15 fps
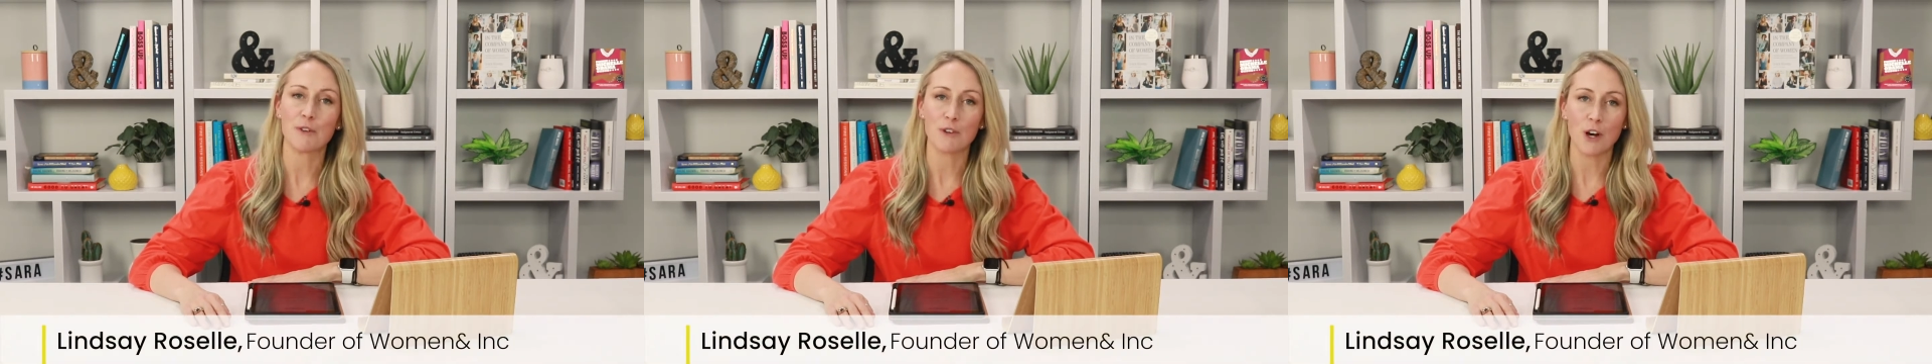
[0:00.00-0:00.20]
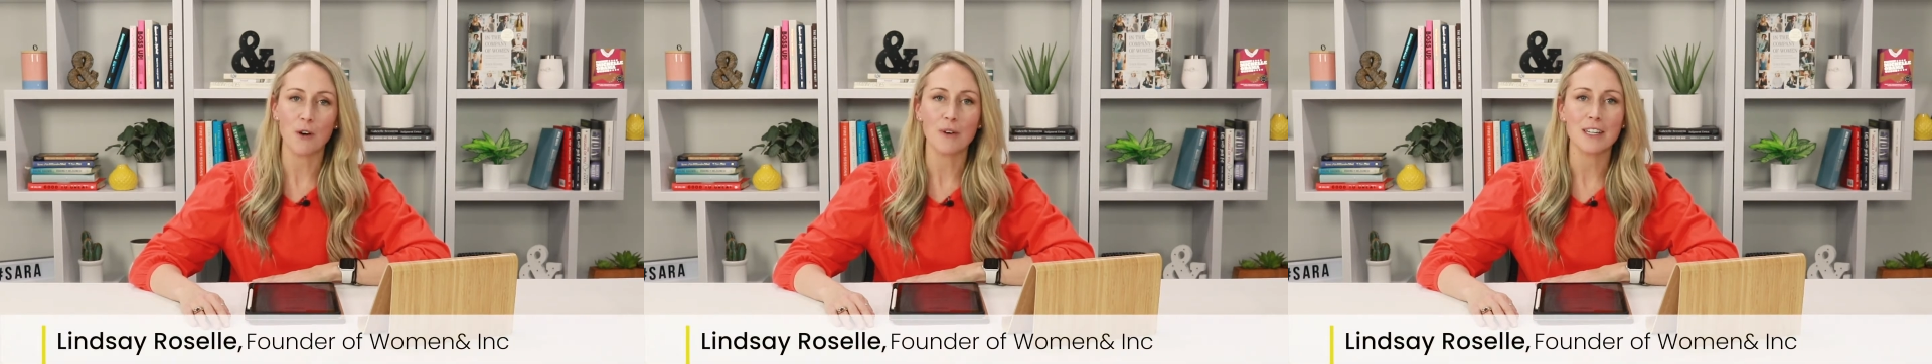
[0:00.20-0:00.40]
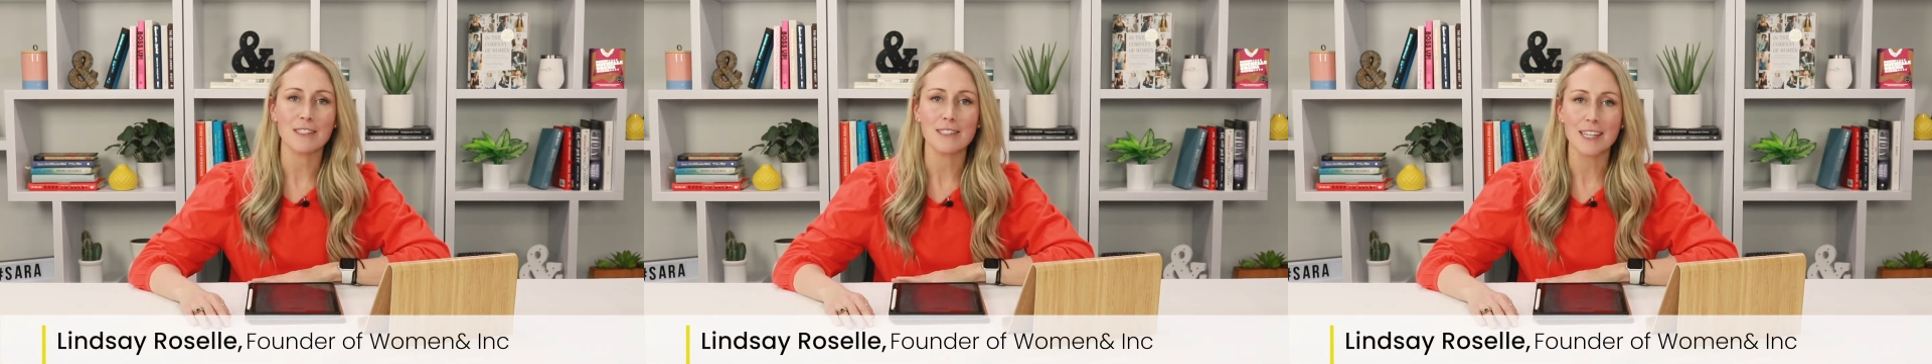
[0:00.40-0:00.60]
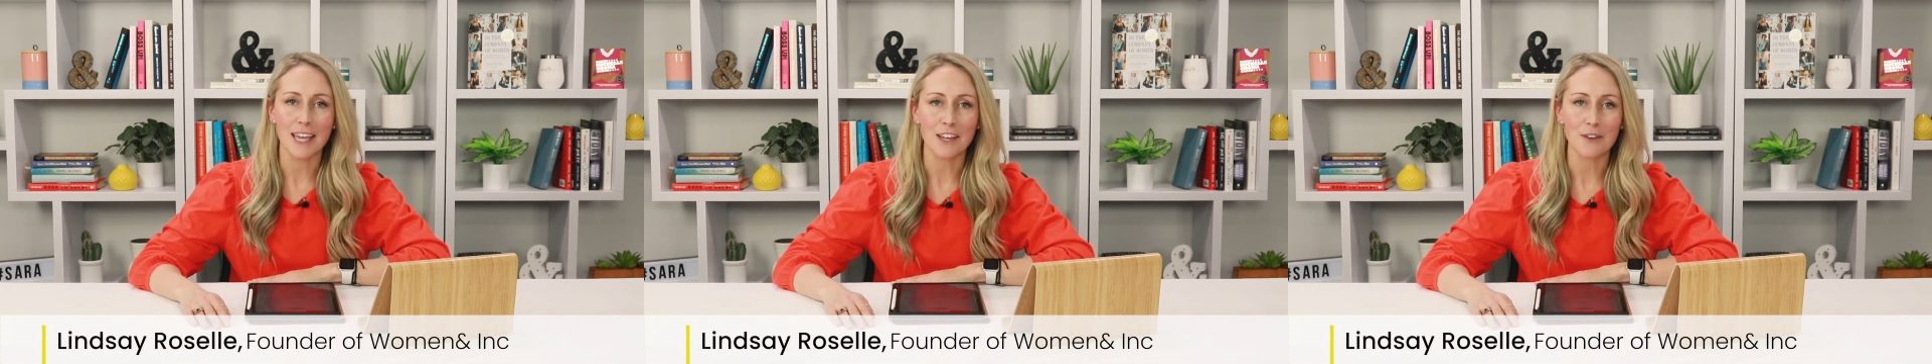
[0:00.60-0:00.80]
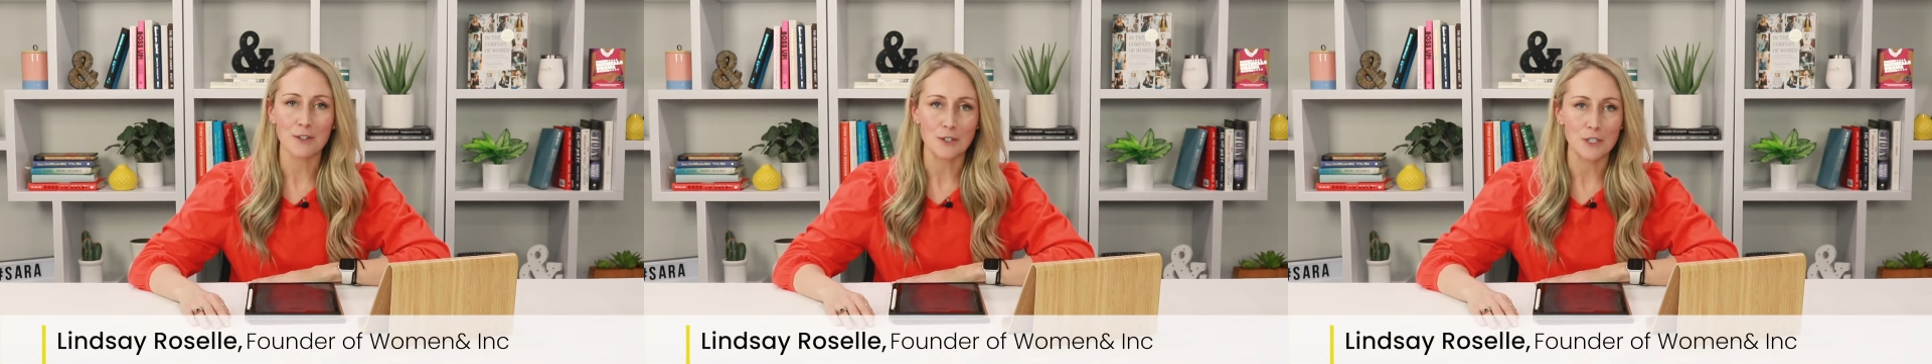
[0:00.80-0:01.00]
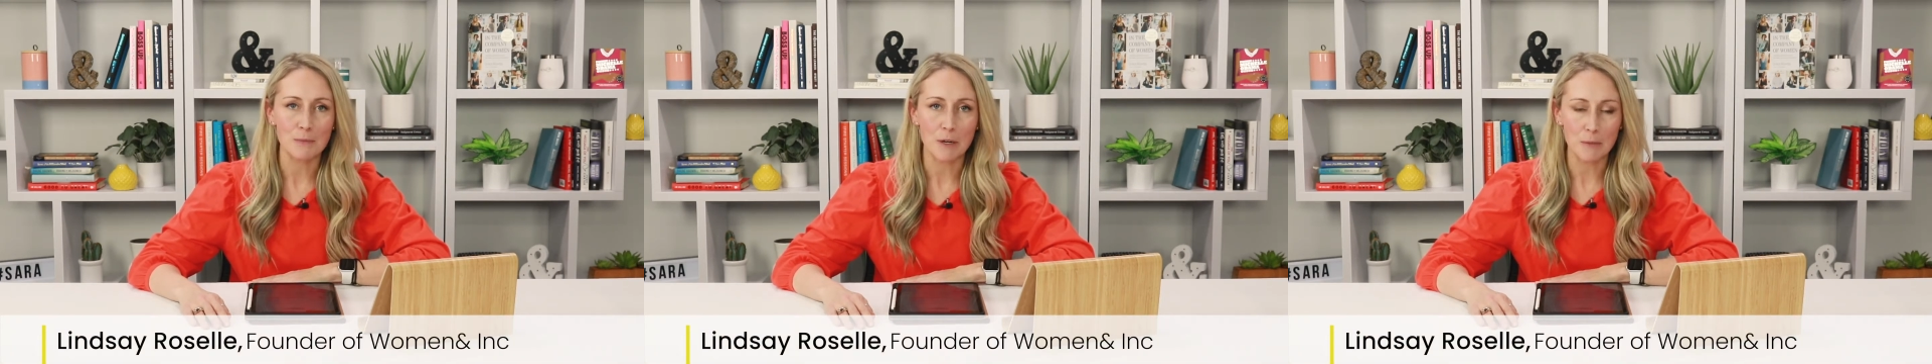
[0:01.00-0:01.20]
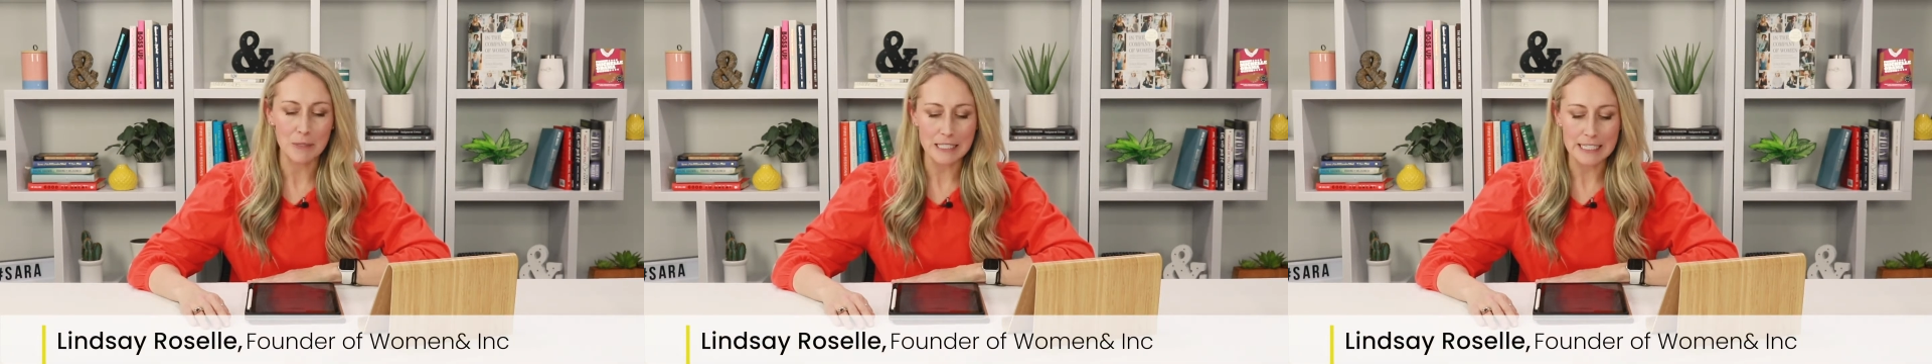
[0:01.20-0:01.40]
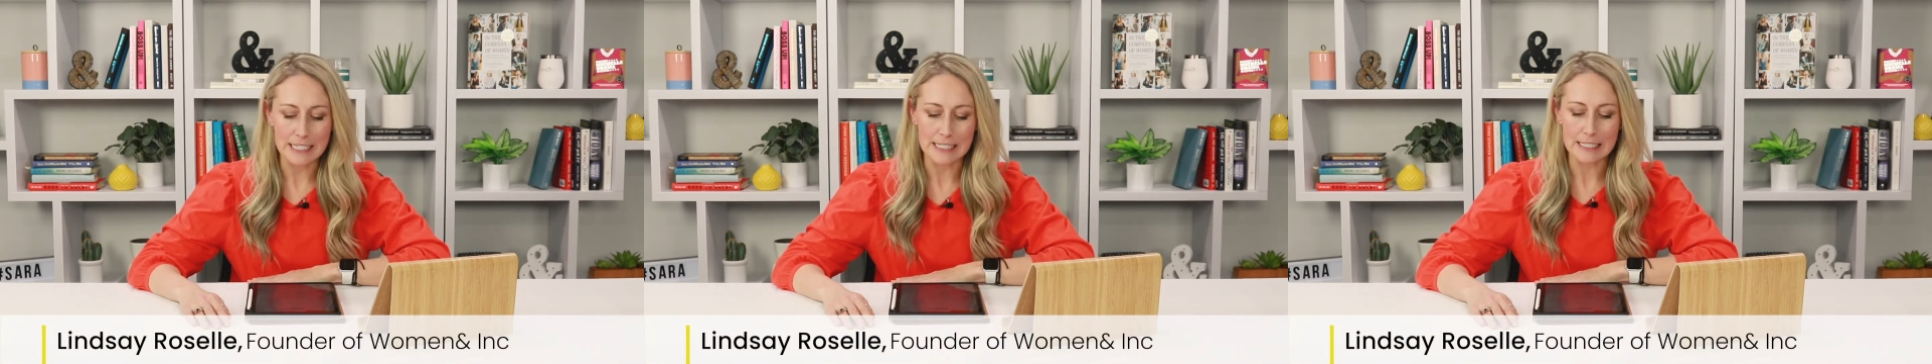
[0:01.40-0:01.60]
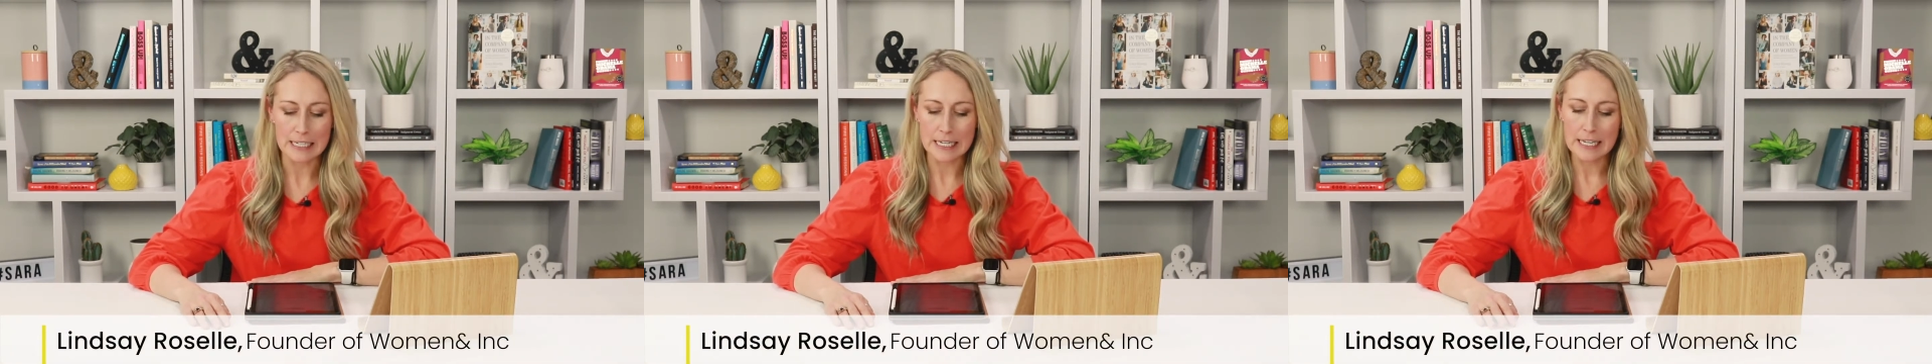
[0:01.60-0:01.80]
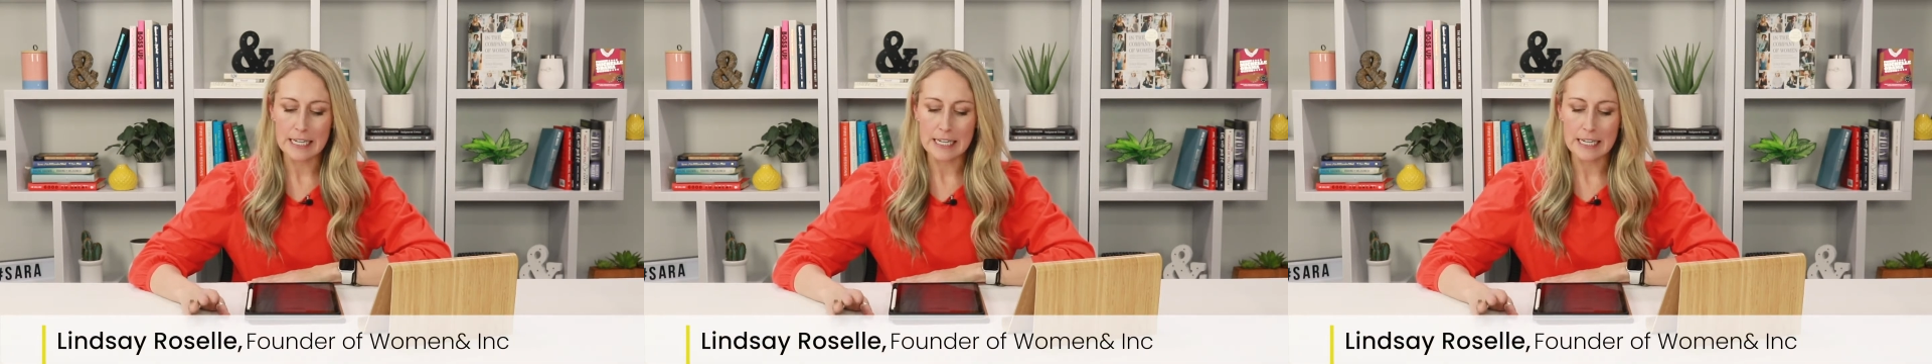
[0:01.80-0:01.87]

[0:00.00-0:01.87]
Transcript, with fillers: grow and scale your small business.